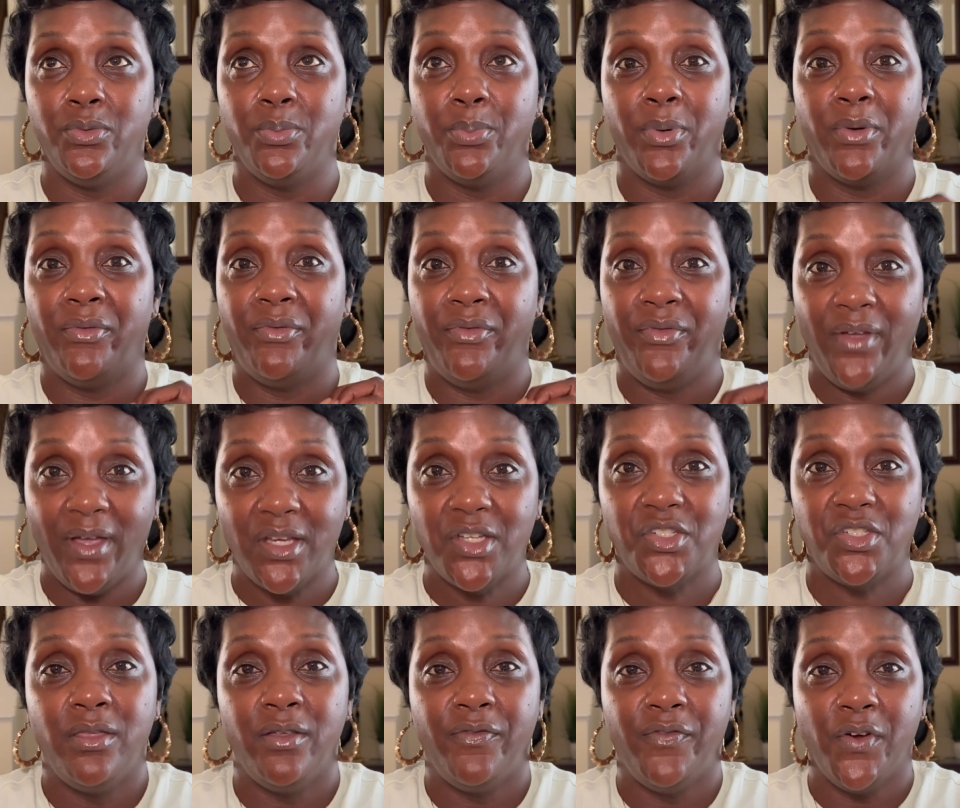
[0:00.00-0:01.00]

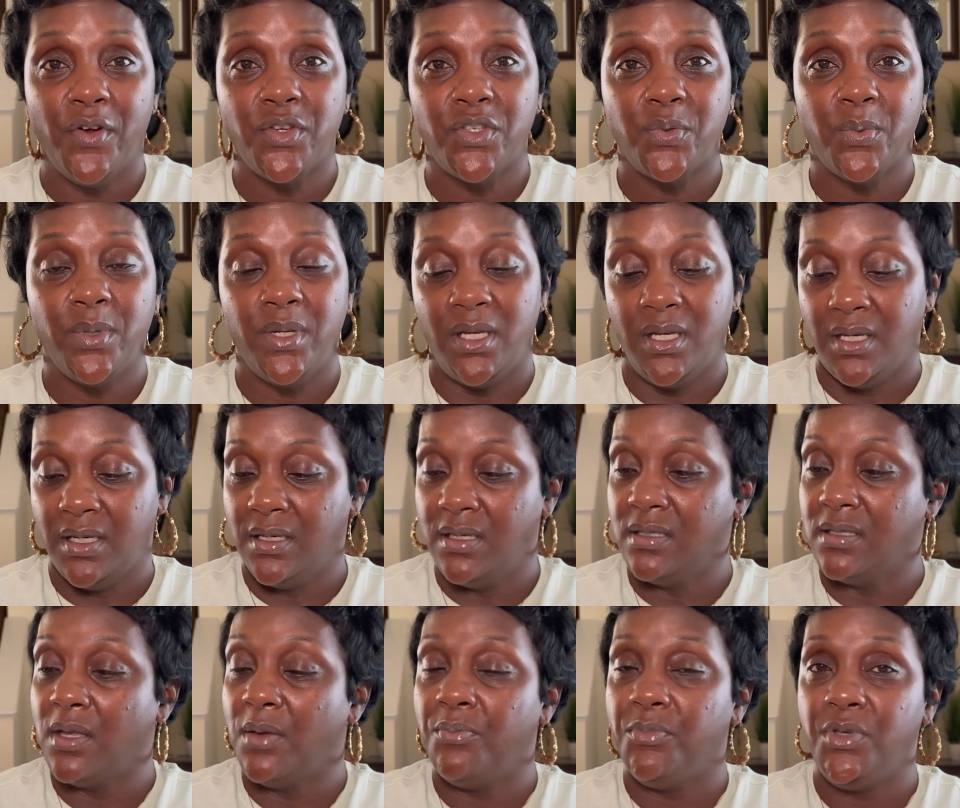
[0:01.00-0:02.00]
perfection. The first one
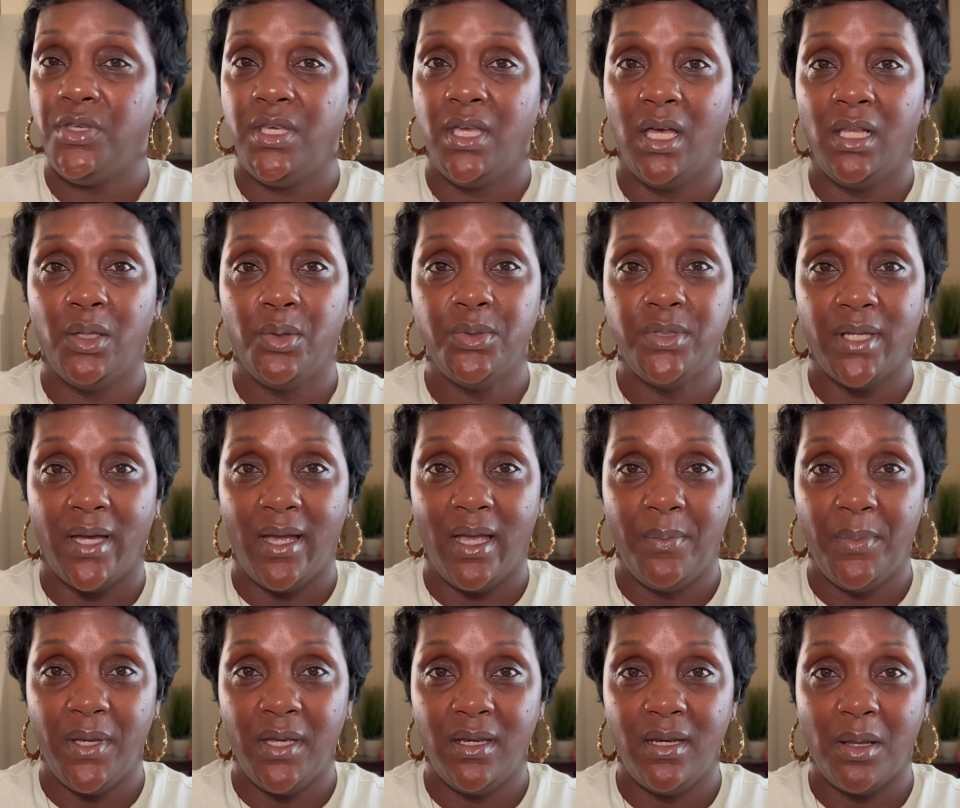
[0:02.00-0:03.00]
is Yellow
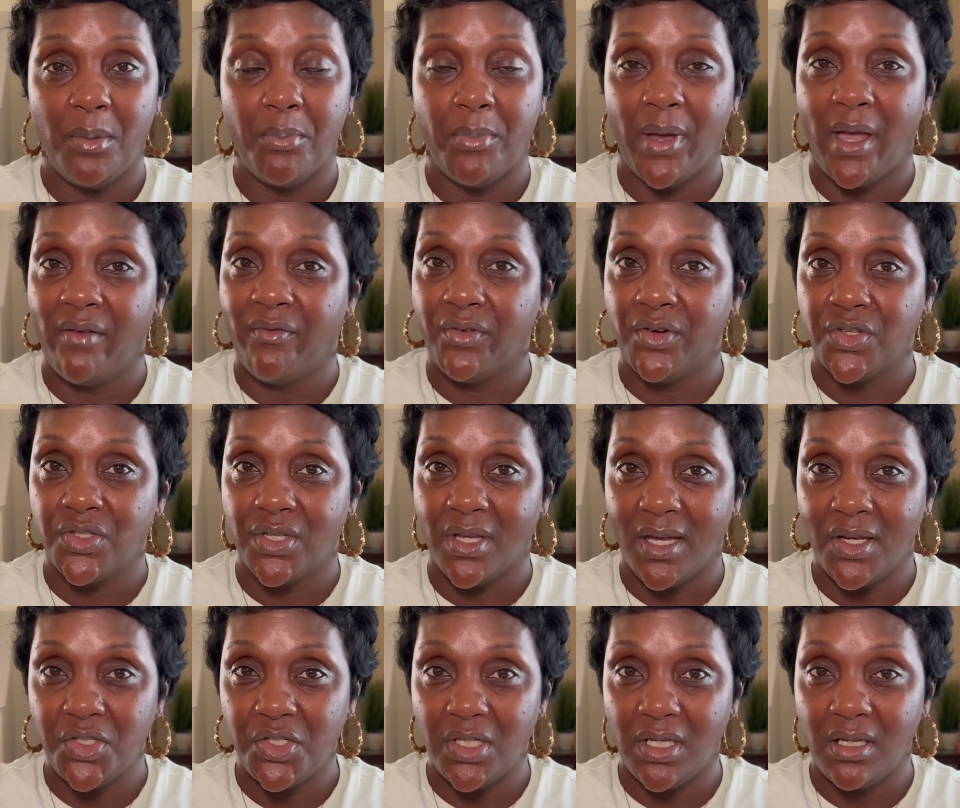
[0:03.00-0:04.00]
Diamond by
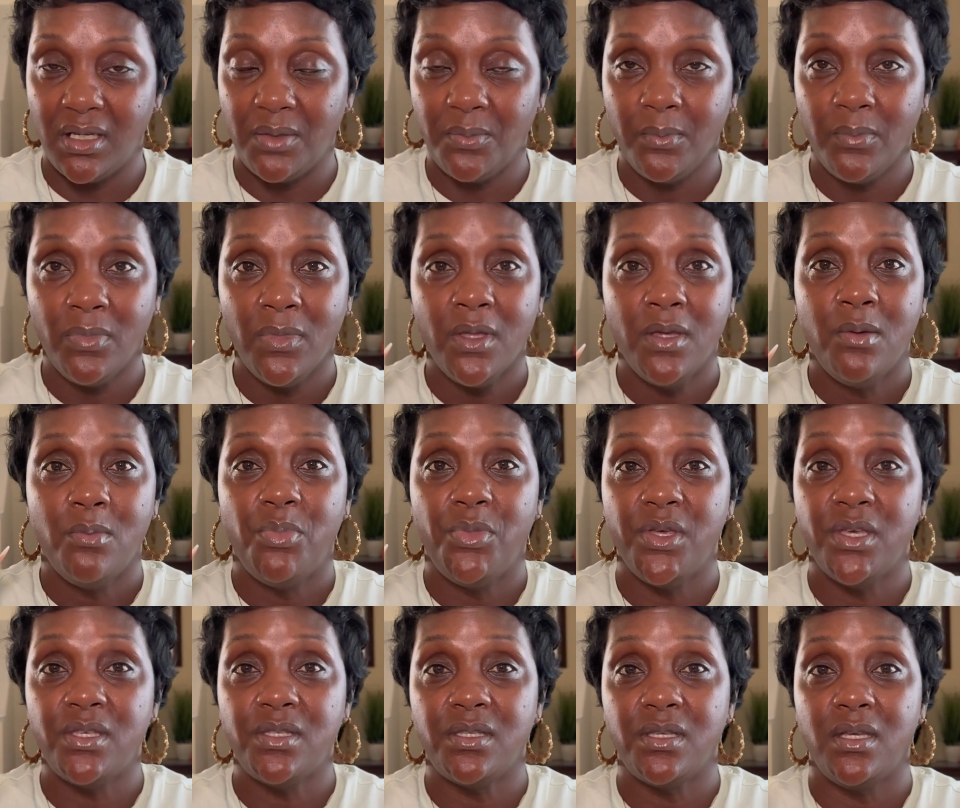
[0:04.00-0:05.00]
Versace.
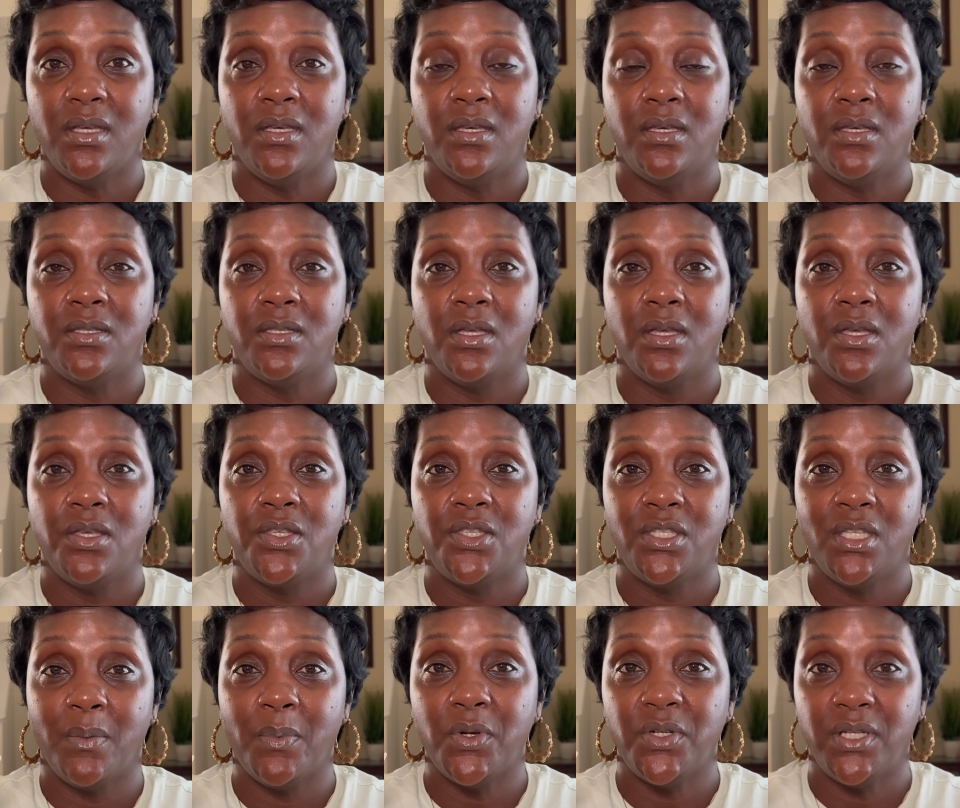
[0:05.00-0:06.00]
This is
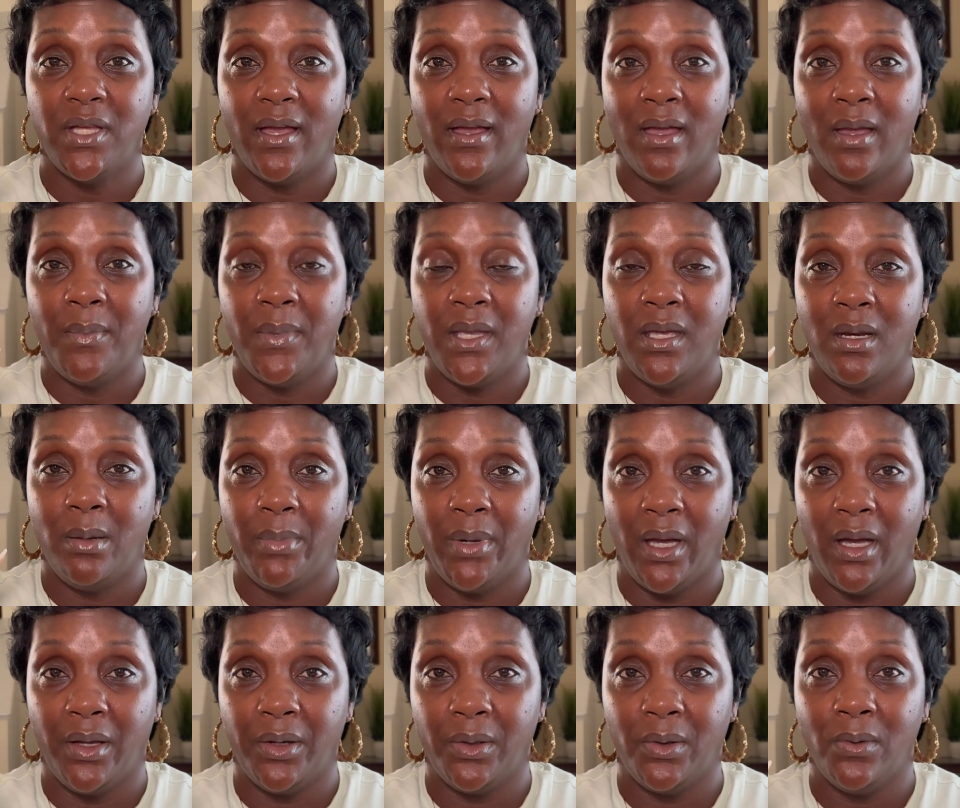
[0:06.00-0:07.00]
summertime in a
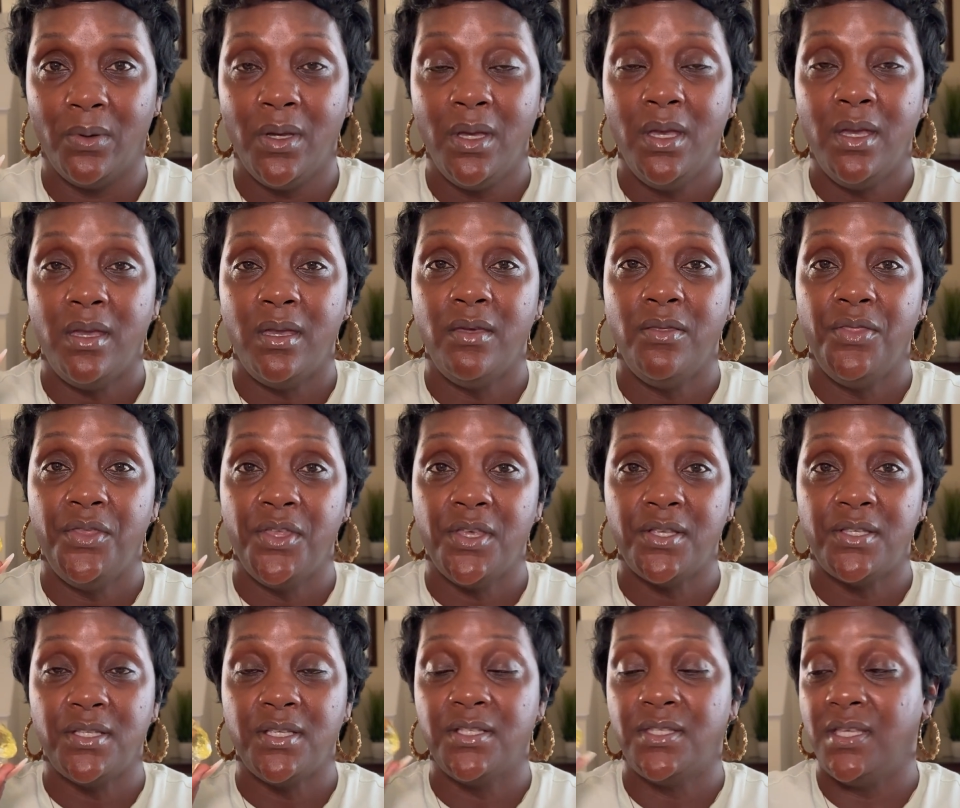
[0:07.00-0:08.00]
bottle. And
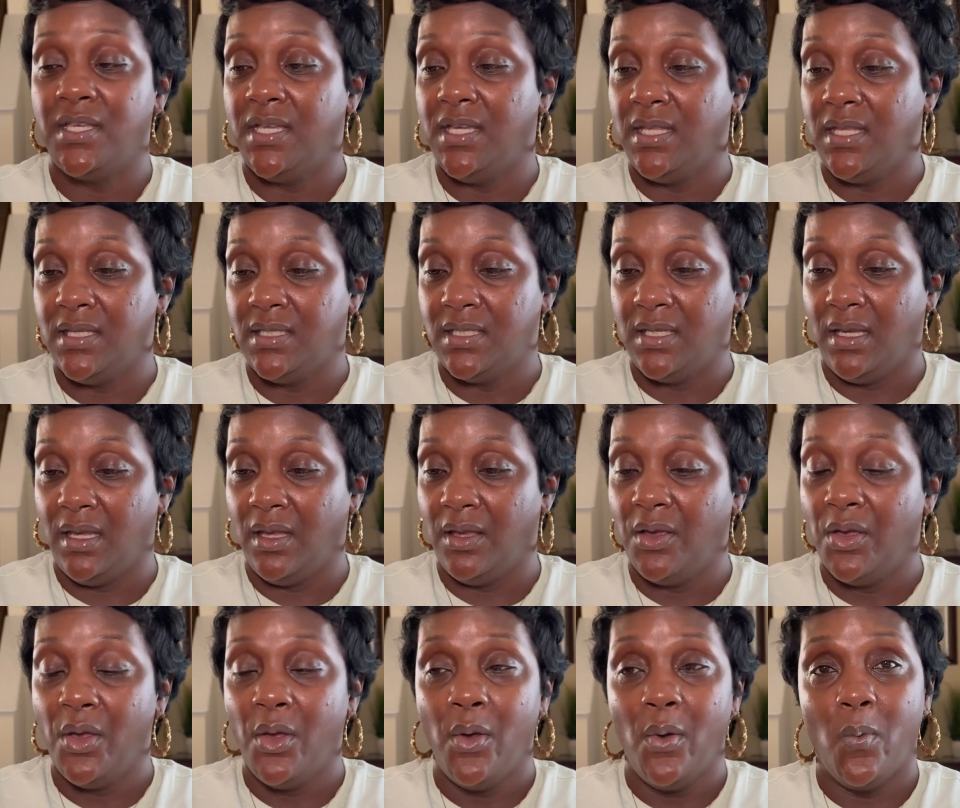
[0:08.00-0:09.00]
this is the EDT.
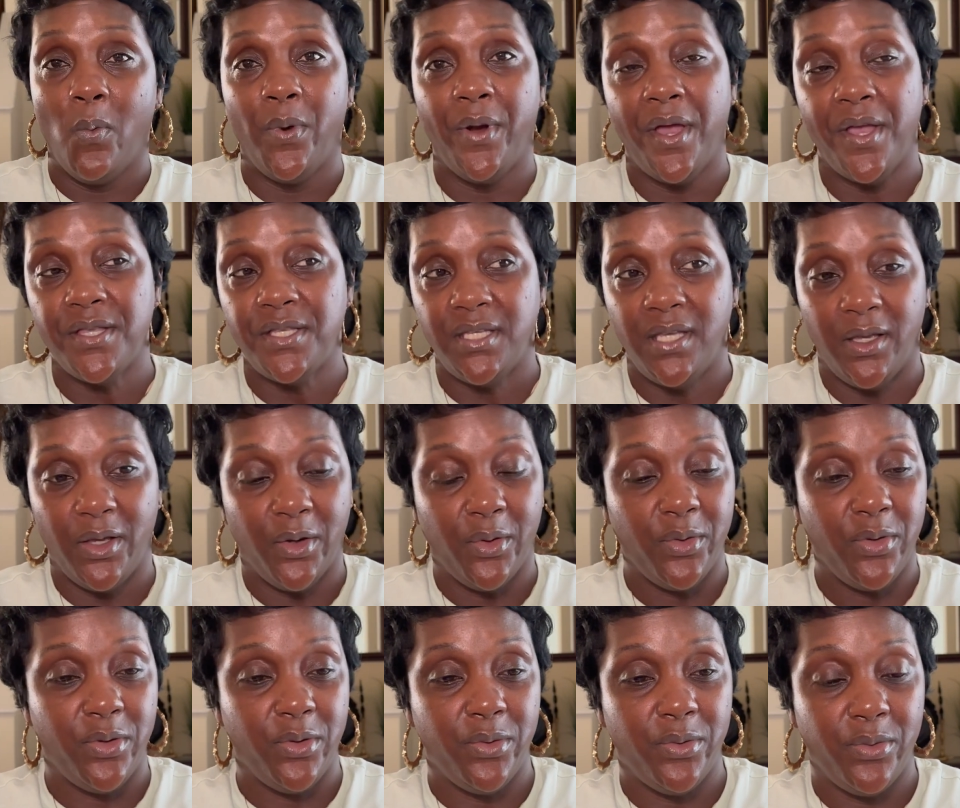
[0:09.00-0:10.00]
When I tell
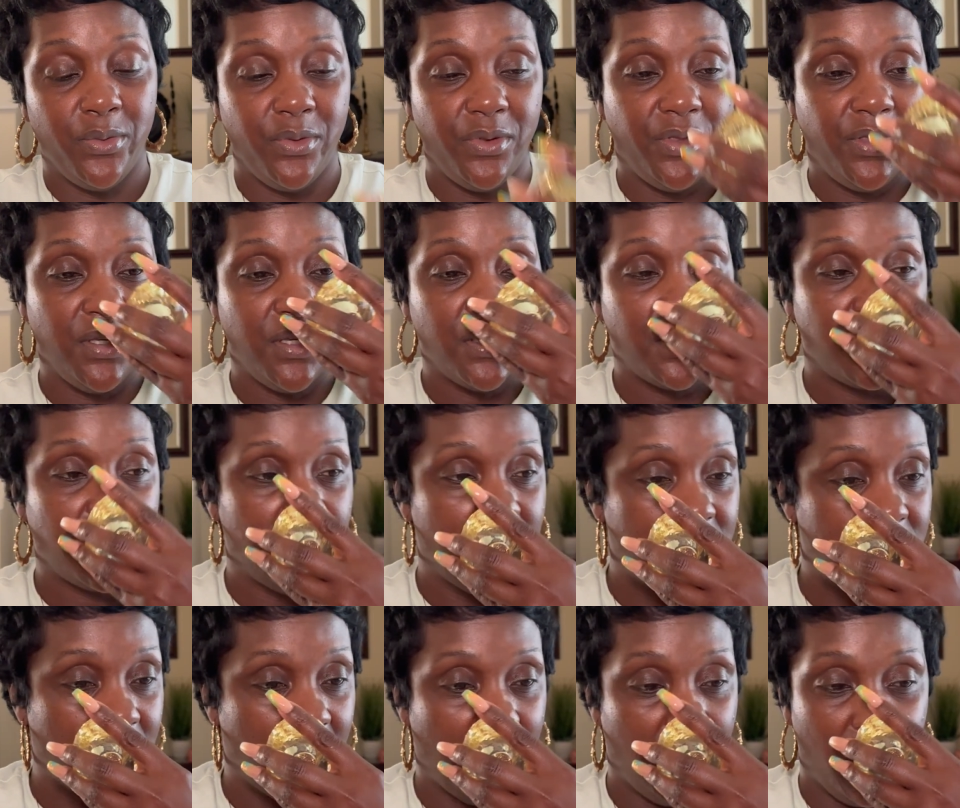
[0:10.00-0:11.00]
you this
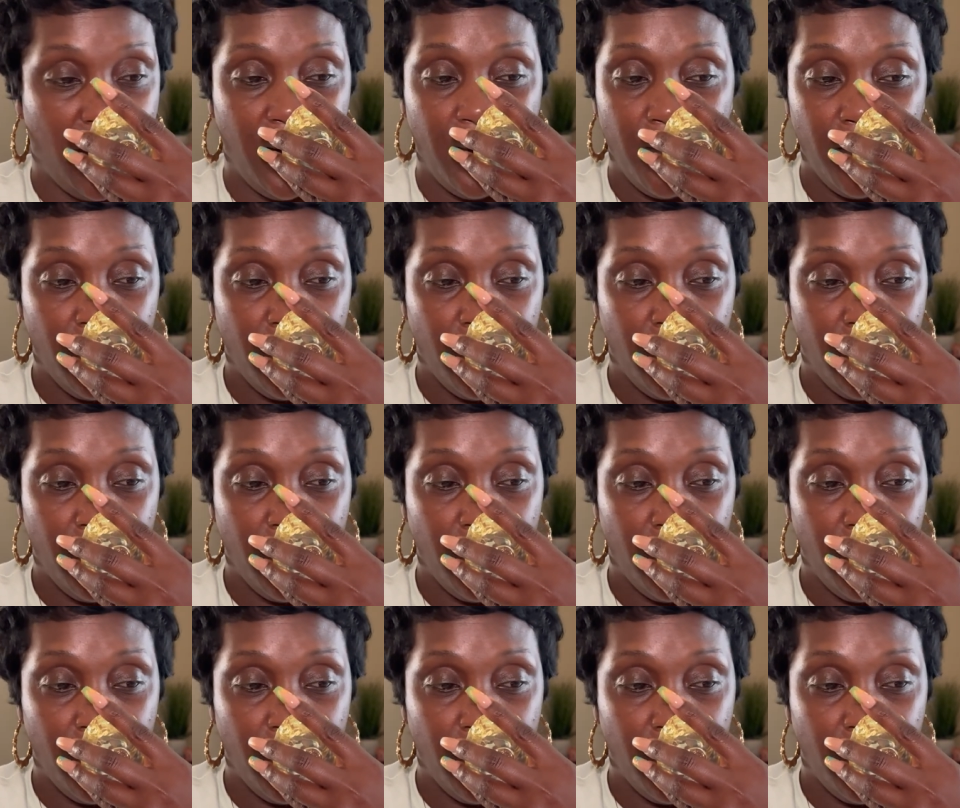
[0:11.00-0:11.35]
is a